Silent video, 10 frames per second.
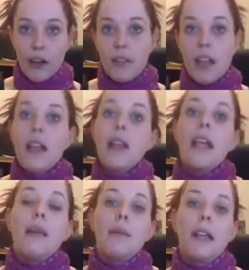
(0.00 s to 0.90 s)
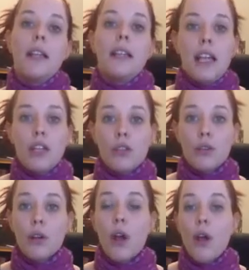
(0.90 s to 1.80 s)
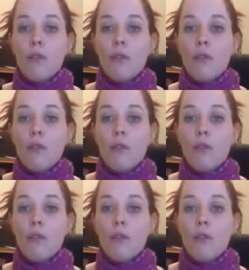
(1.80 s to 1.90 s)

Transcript: are they in imminent danger